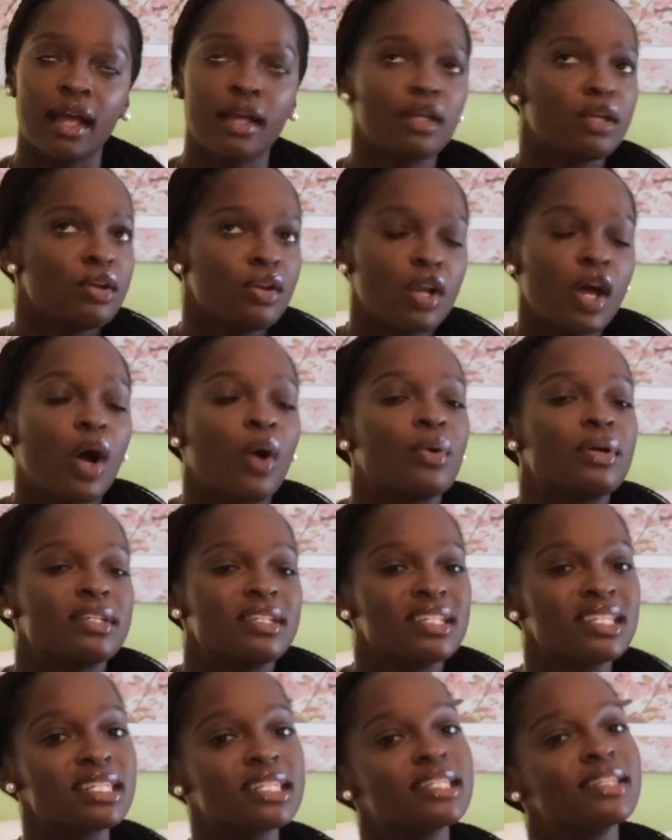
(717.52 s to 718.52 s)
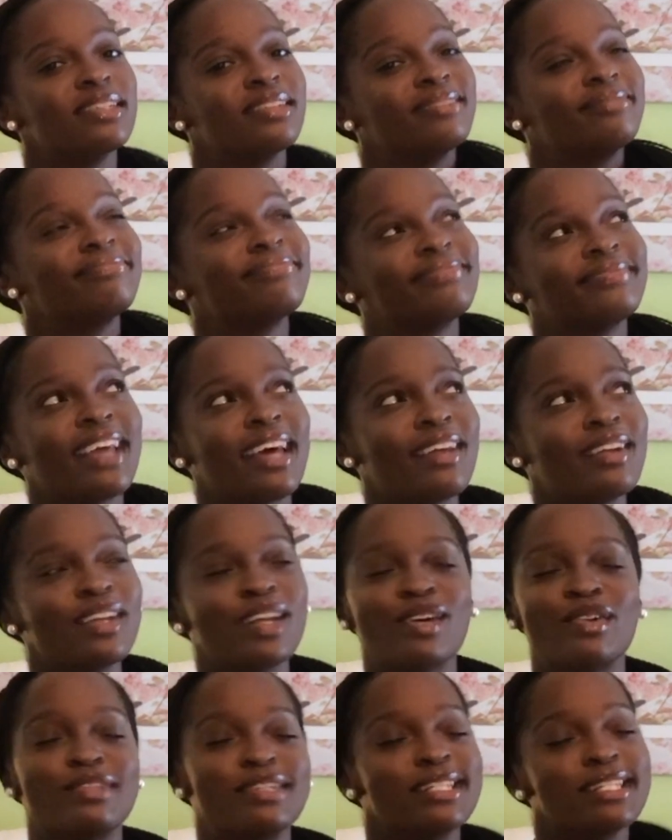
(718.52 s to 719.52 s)
and just, I don't
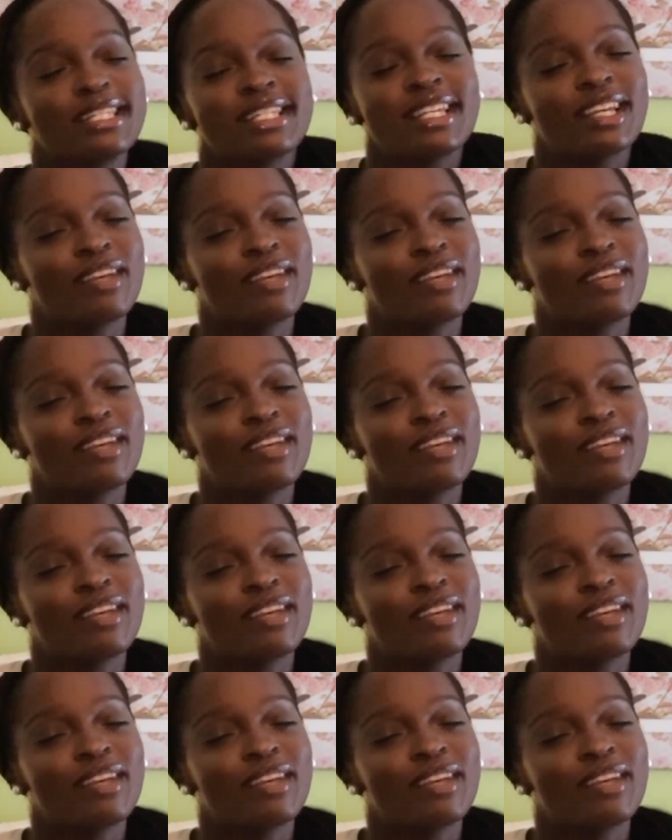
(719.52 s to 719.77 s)
know, just